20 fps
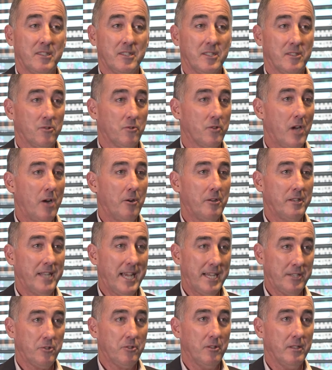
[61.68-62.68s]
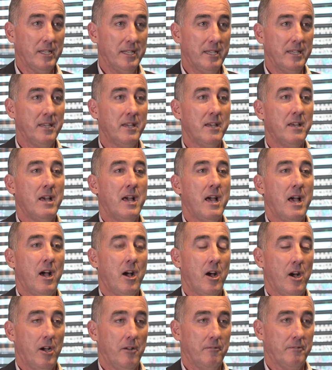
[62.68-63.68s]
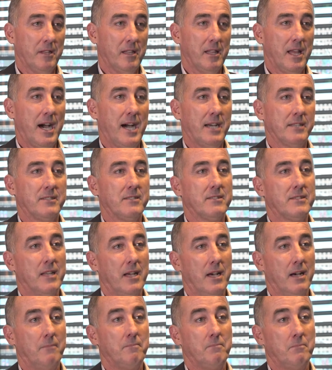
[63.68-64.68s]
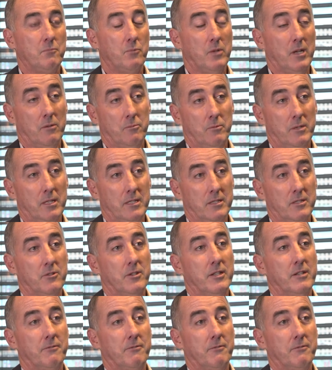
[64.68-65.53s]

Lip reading: just growing naturally over the last, really 3